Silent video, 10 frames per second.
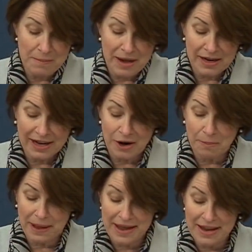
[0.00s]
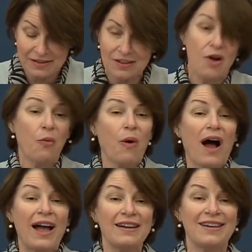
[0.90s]
Medicare pays.
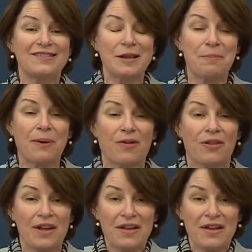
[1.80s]
Why? It's simple.